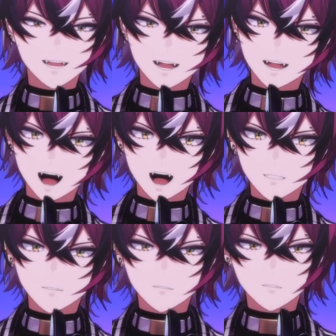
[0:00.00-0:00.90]
I was
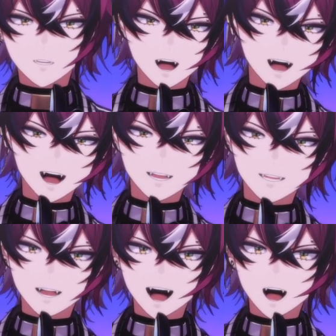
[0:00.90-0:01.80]
really in
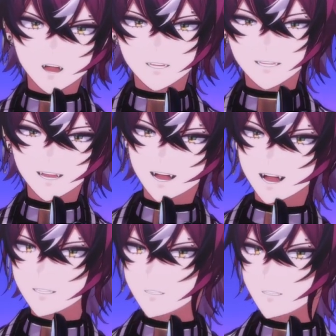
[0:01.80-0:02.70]
doubt that you could
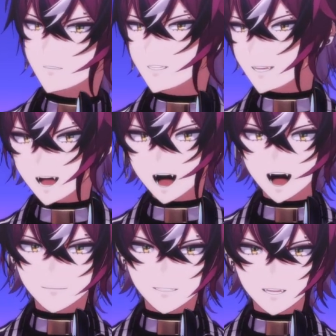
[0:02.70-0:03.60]
pull it off,
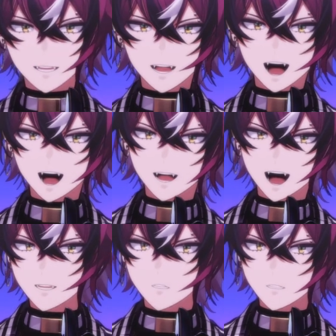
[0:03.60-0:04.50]
but that
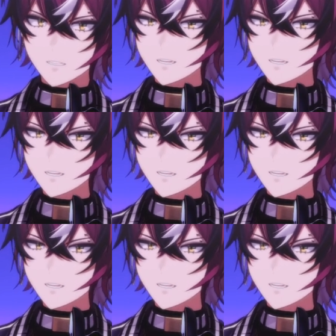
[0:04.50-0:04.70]
true end